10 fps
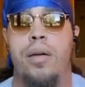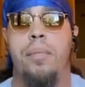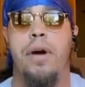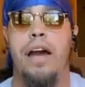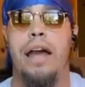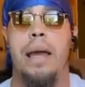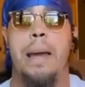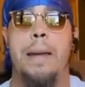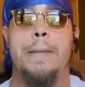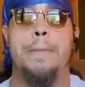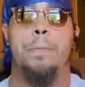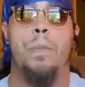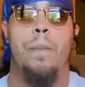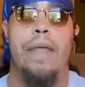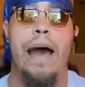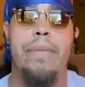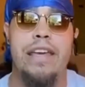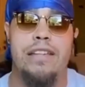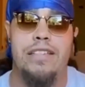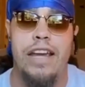But that
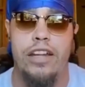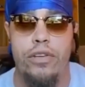being said,